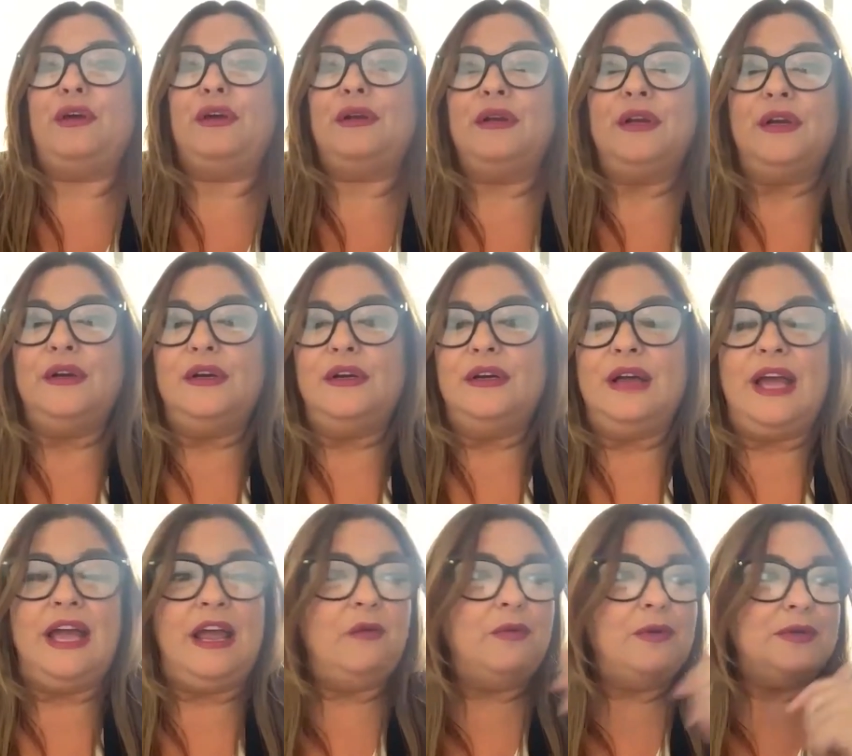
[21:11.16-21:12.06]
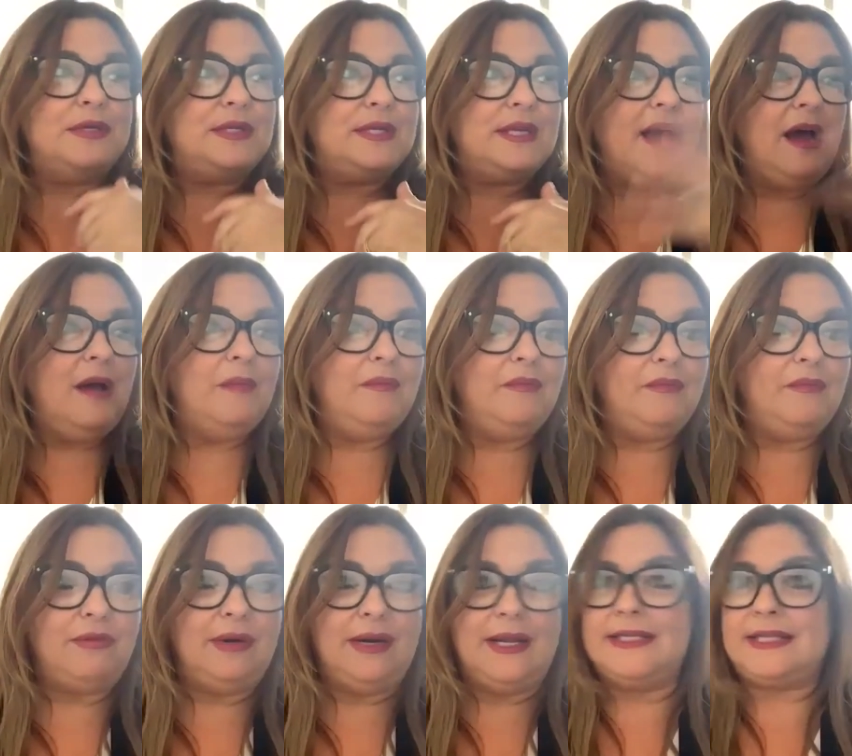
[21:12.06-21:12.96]
that he was um,
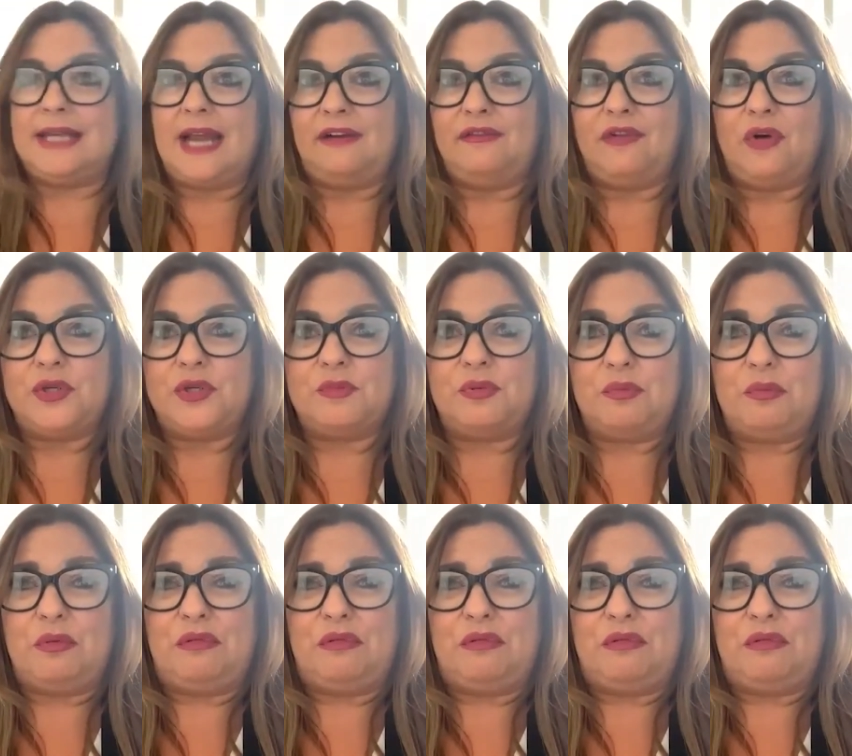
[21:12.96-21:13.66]
released out of hospital